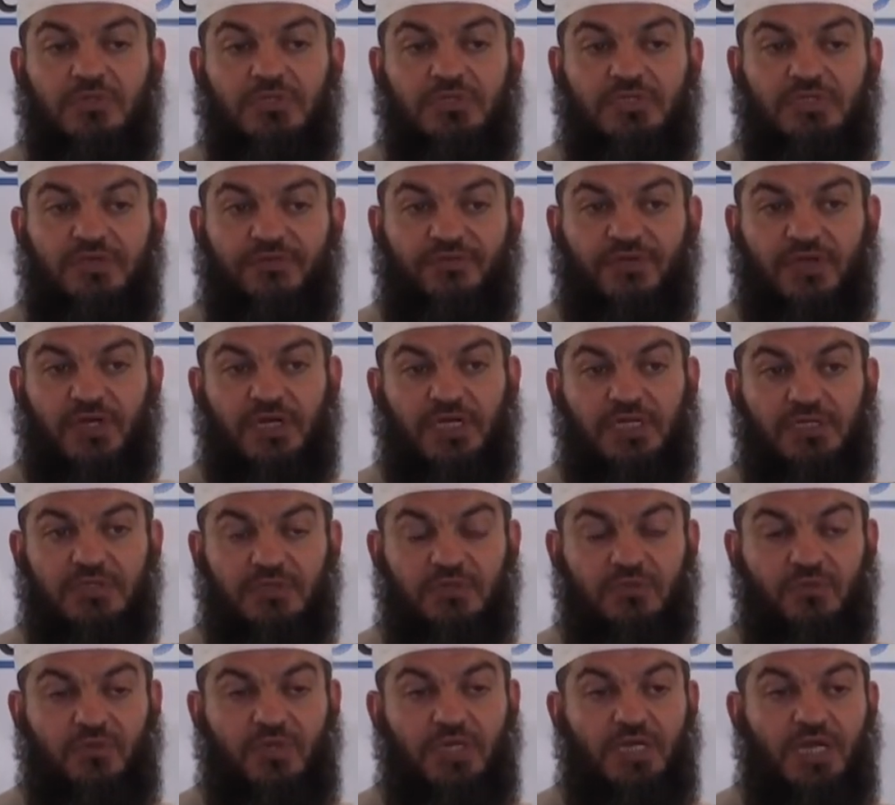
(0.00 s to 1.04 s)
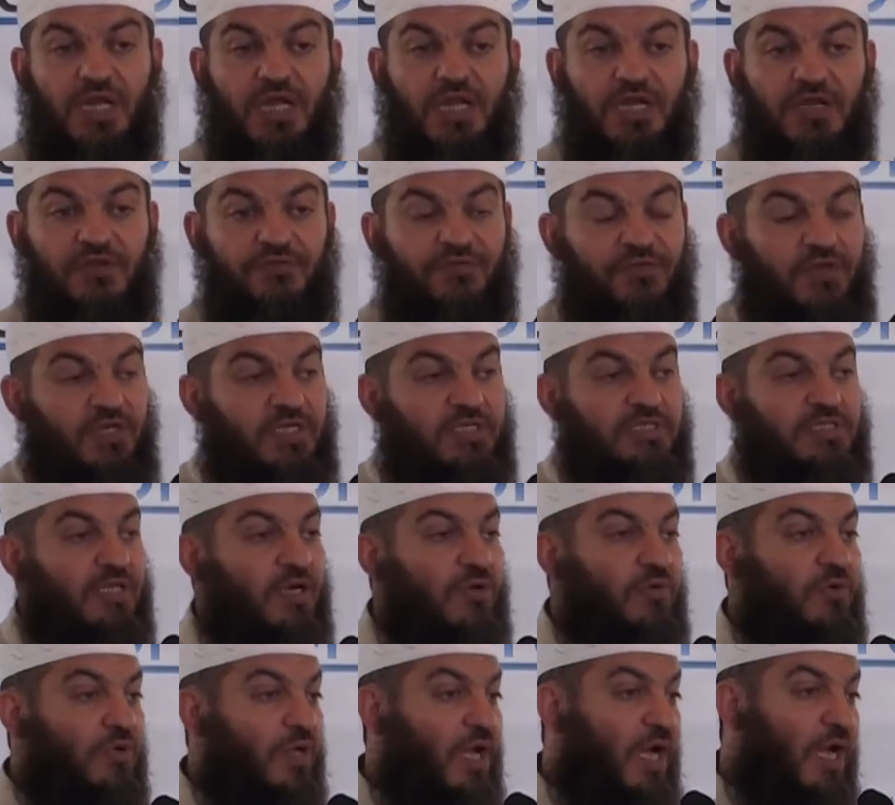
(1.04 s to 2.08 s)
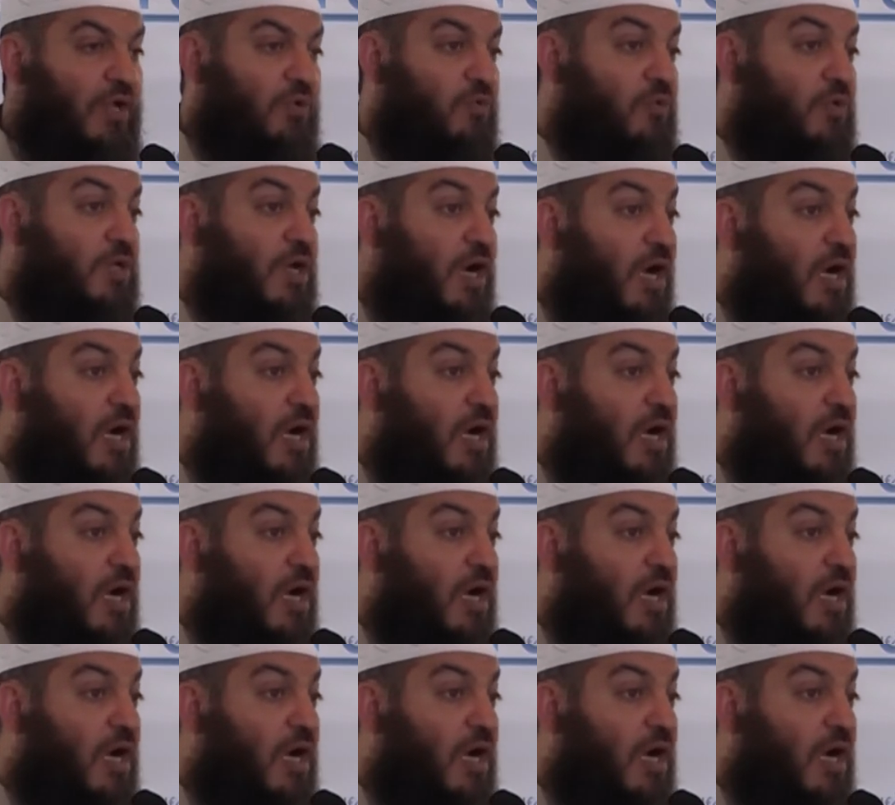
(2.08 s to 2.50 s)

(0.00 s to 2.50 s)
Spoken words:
It's difficult. We rarely finish the Quran.